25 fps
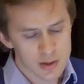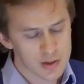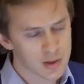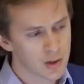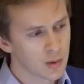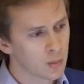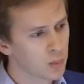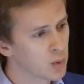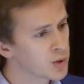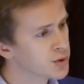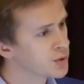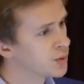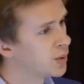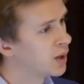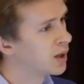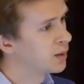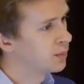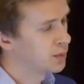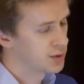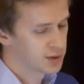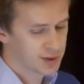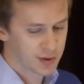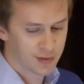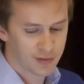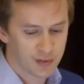So what do I
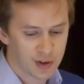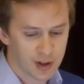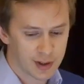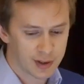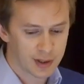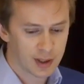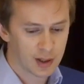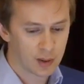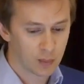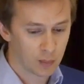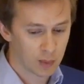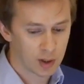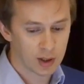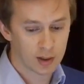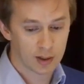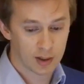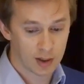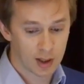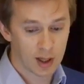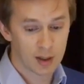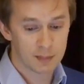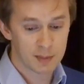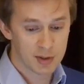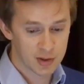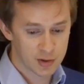want to find out?
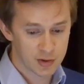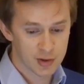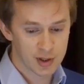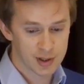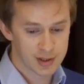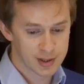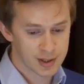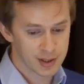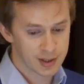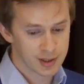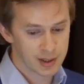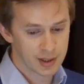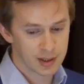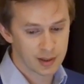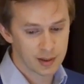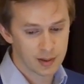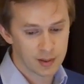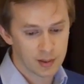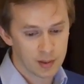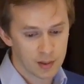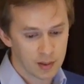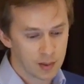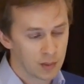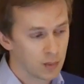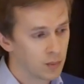Well, I'm interested
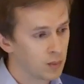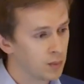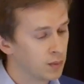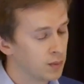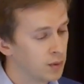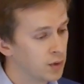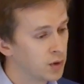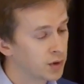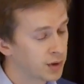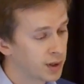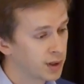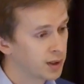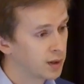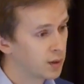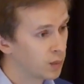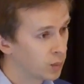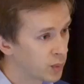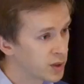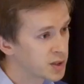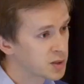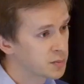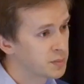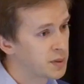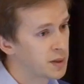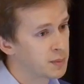in looking at
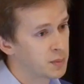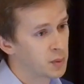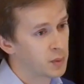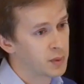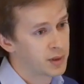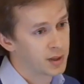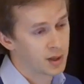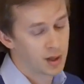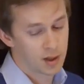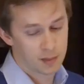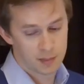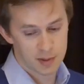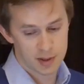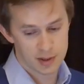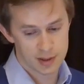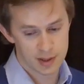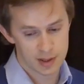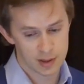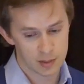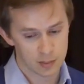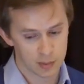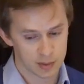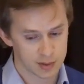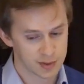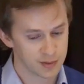which people with
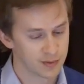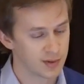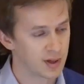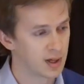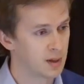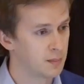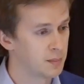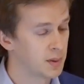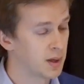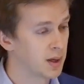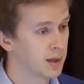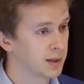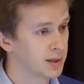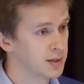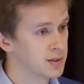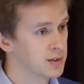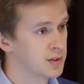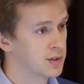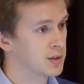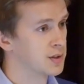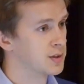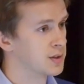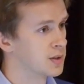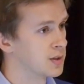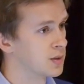RBD will develop
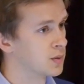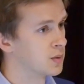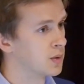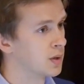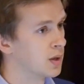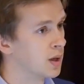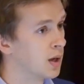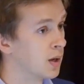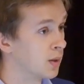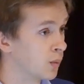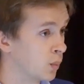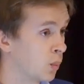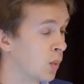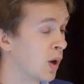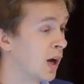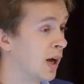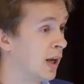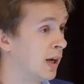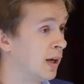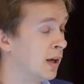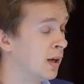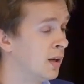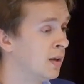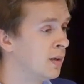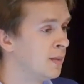Parkinson's and
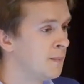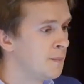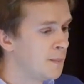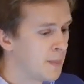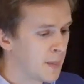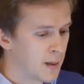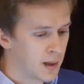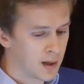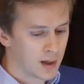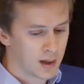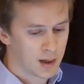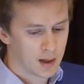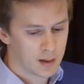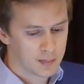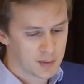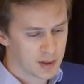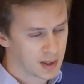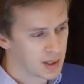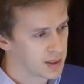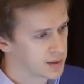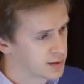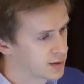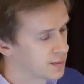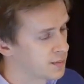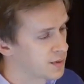when.
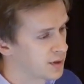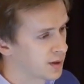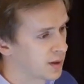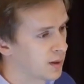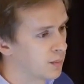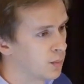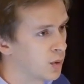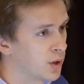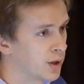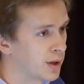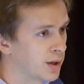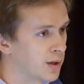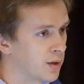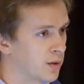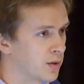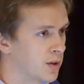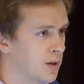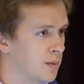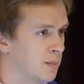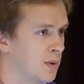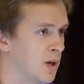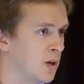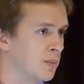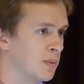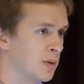And that's something I'm working on at
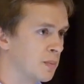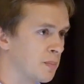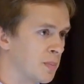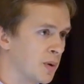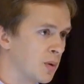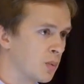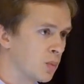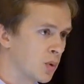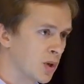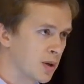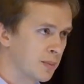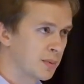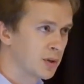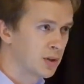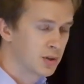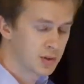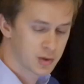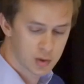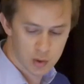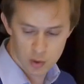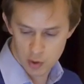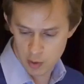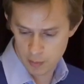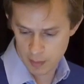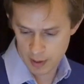the moment. But what I'm going
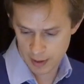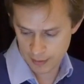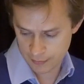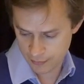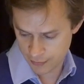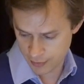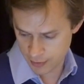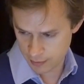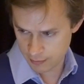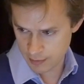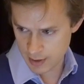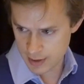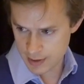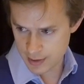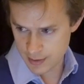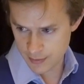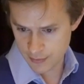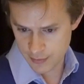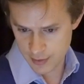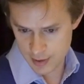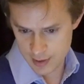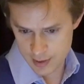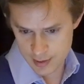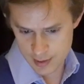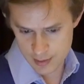to talk about for the rest
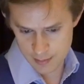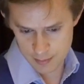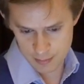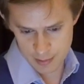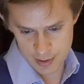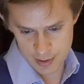of this